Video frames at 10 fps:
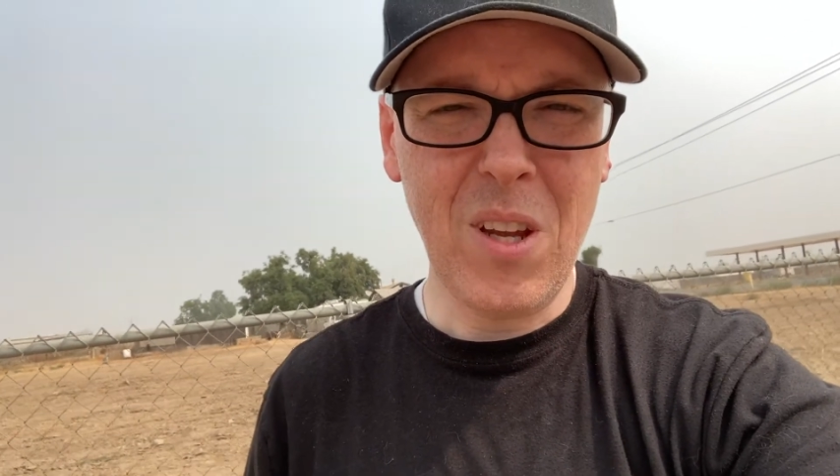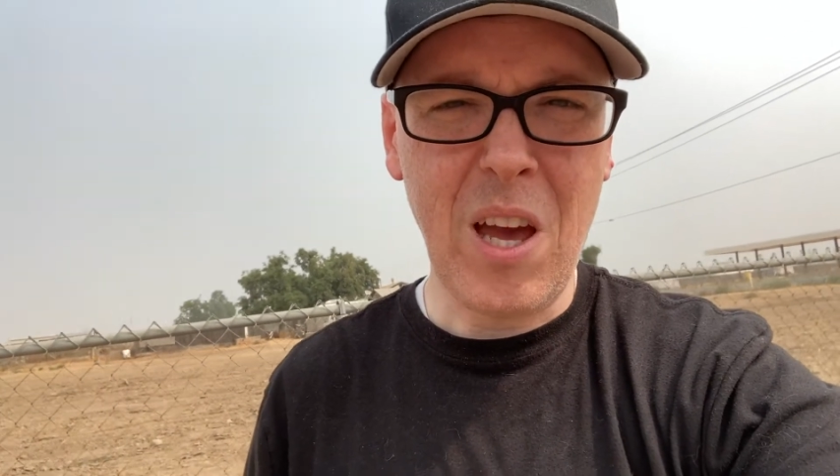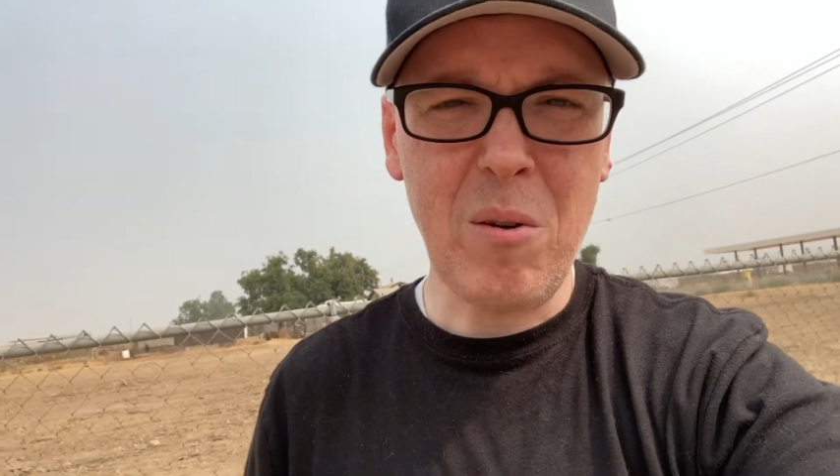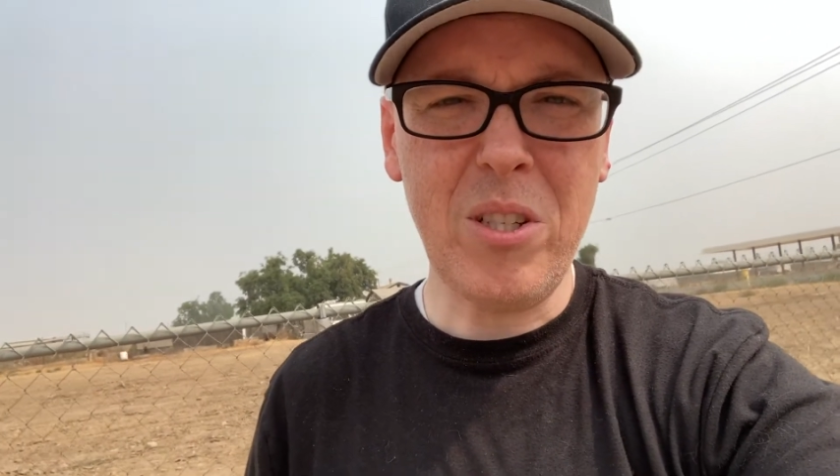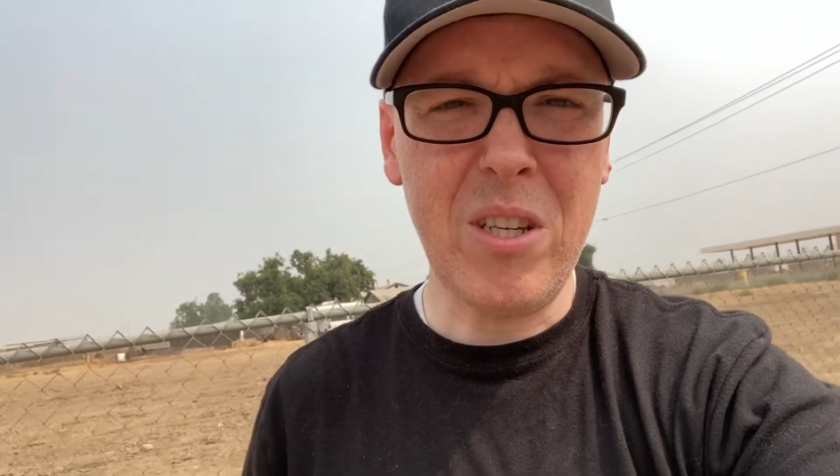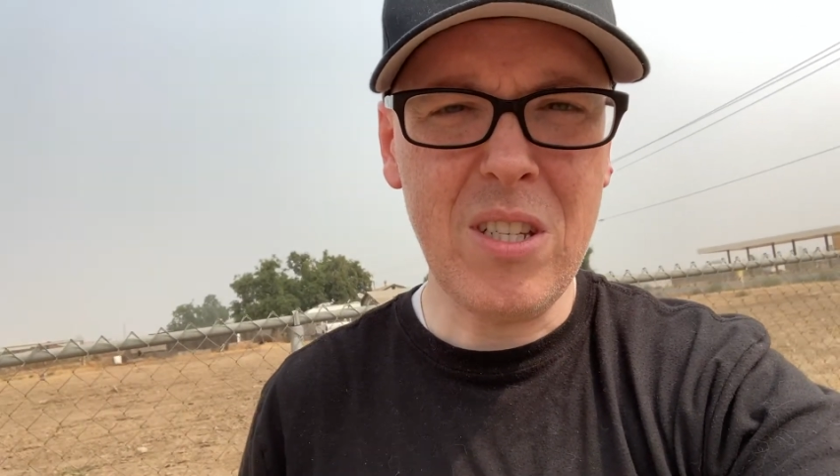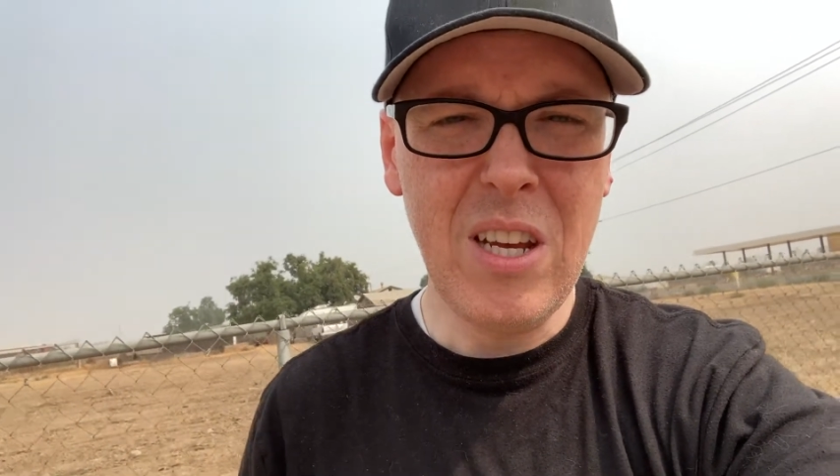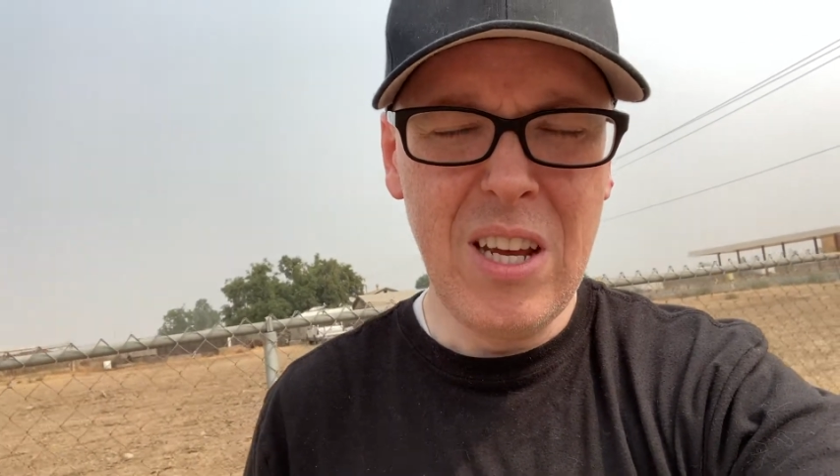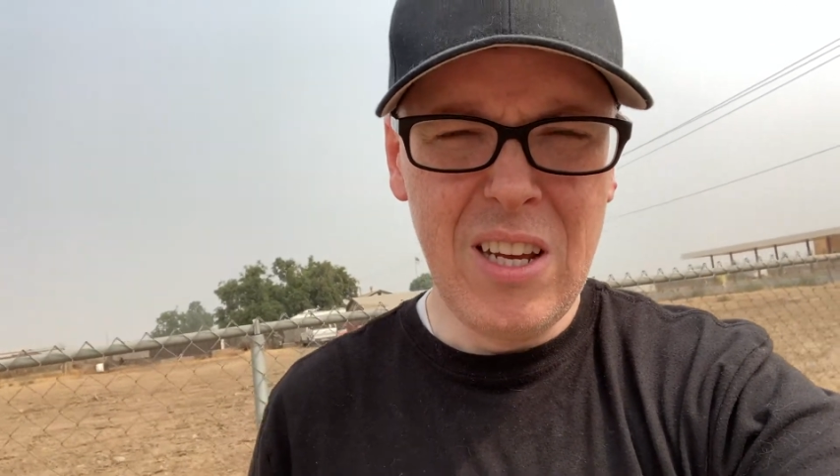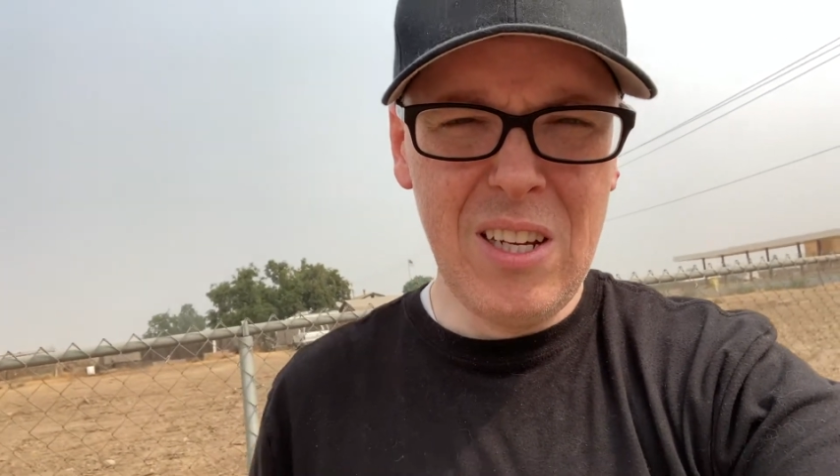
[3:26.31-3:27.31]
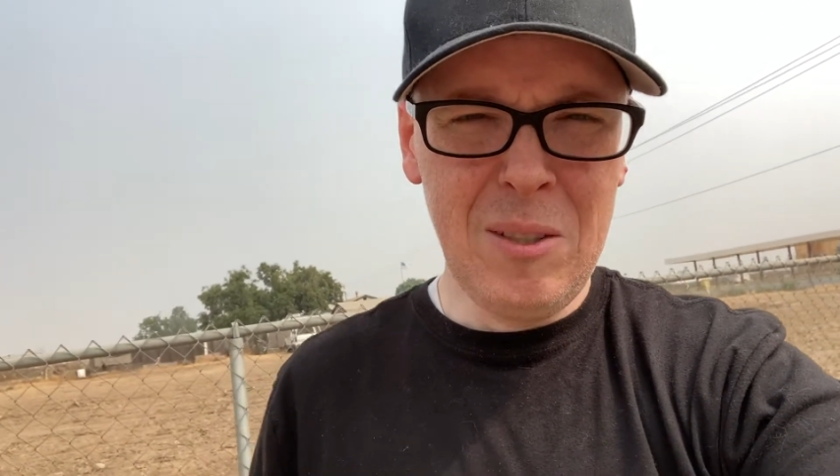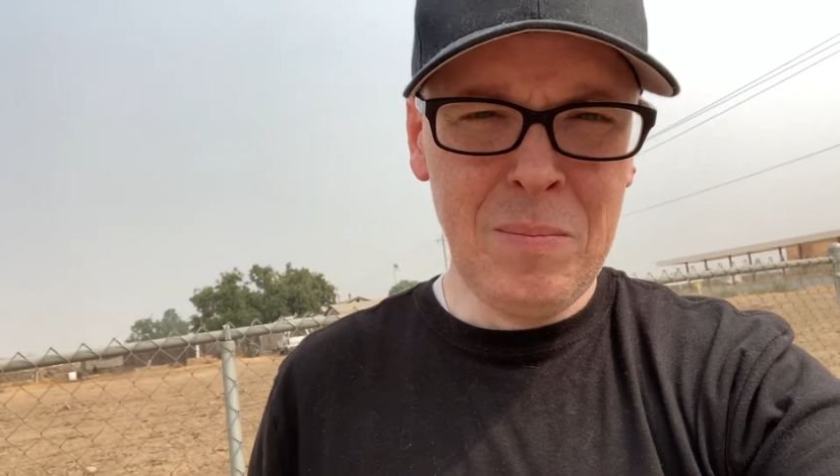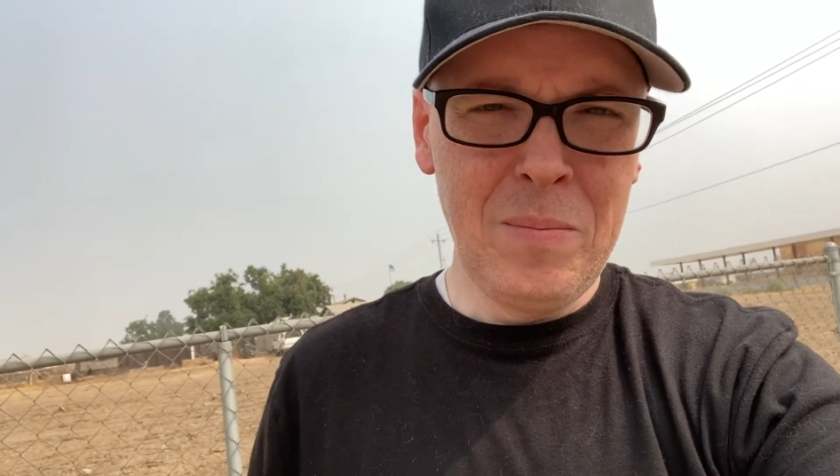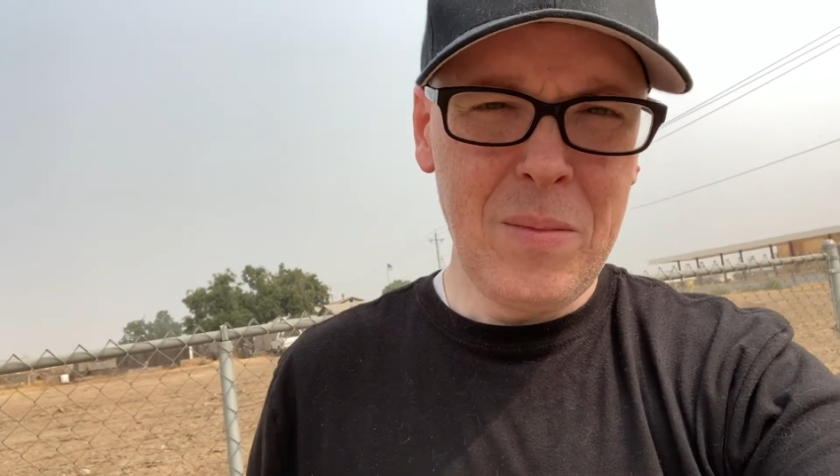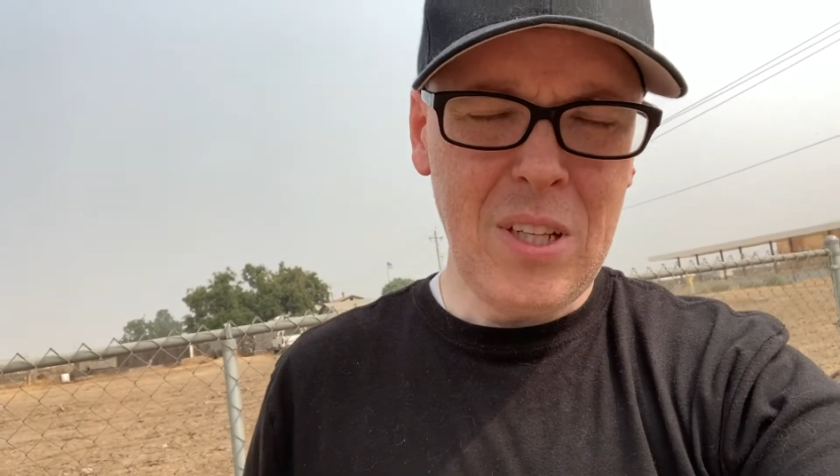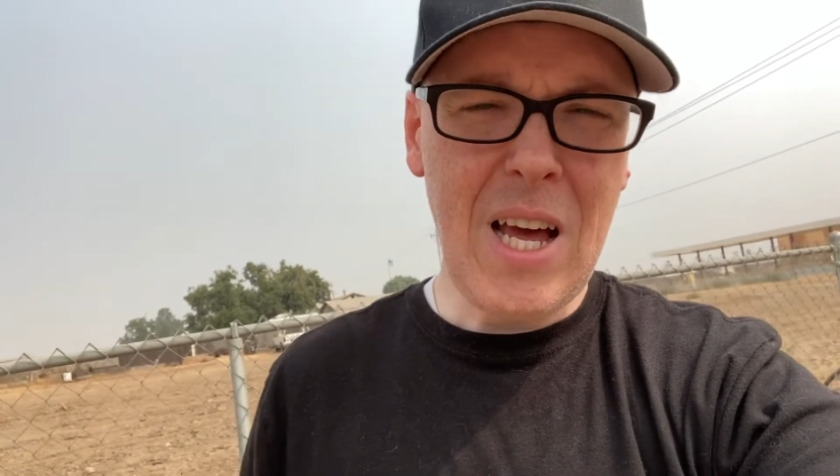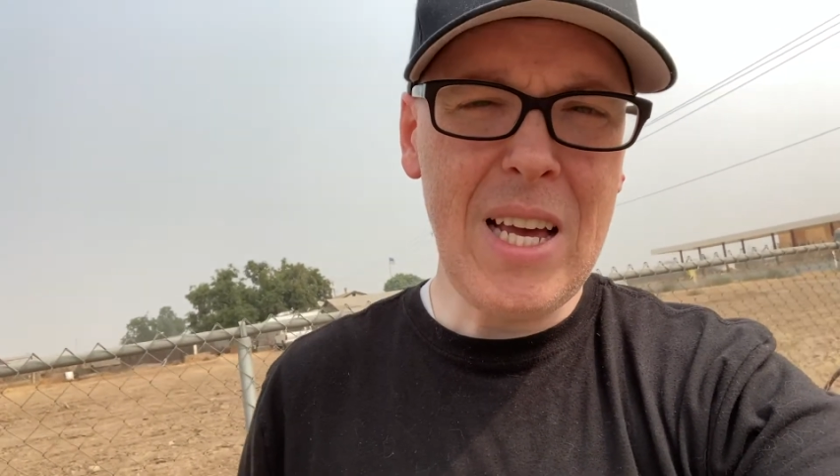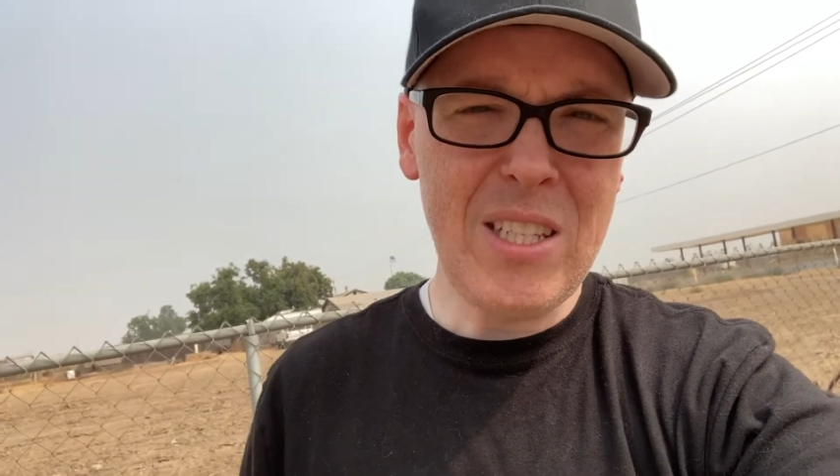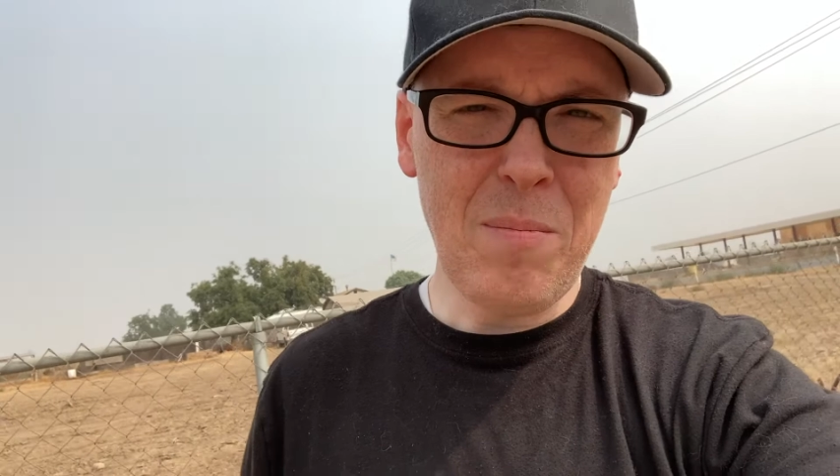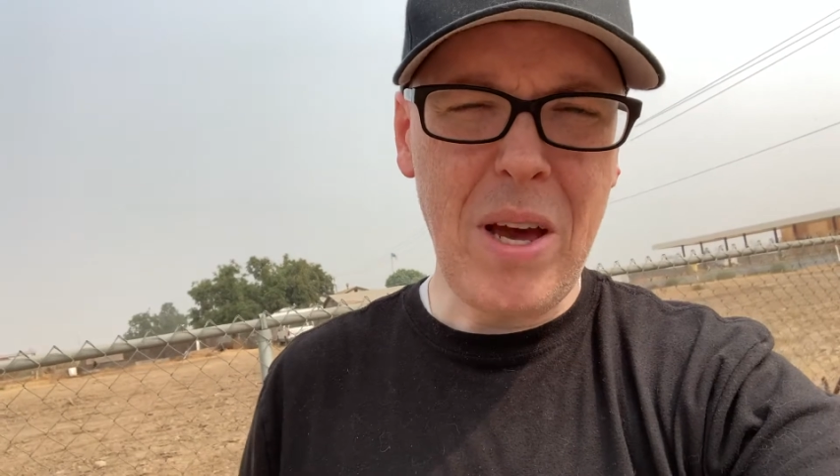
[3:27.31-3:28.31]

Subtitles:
That was his last